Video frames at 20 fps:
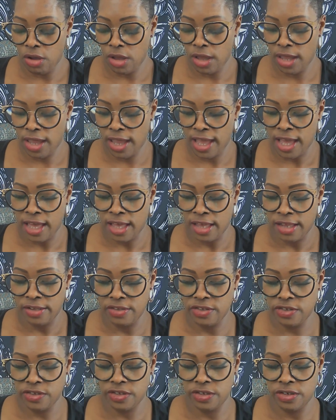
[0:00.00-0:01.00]
at
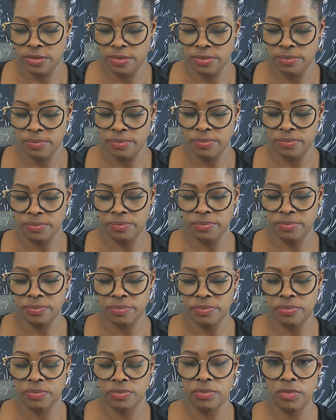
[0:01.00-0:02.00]

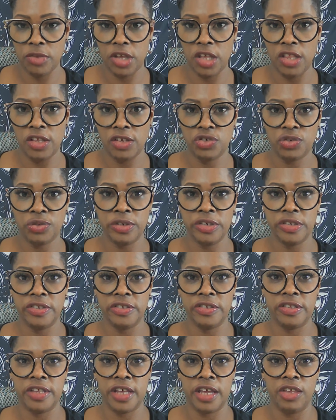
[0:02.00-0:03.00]
the
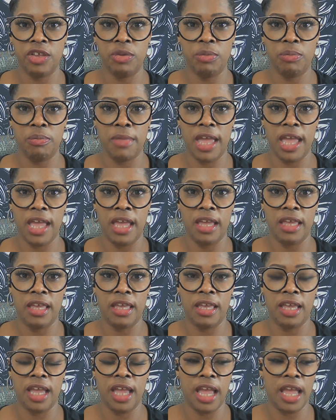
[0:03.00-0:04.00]
choices that you make
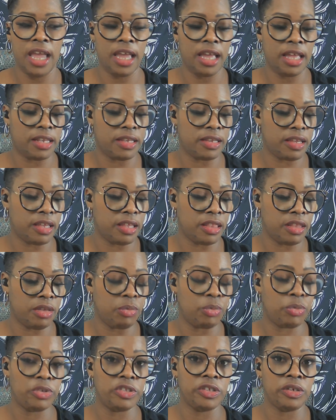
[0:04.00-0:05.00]
and the
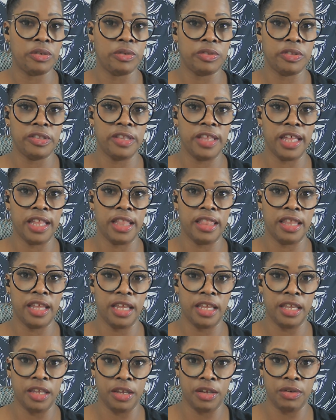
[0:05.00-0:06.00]
results that they
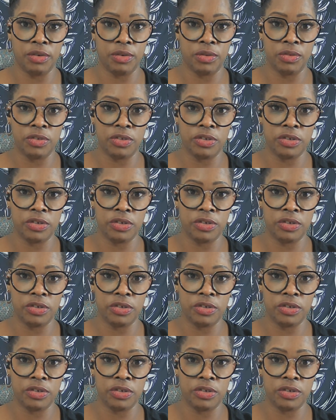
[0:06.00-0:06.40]
yield.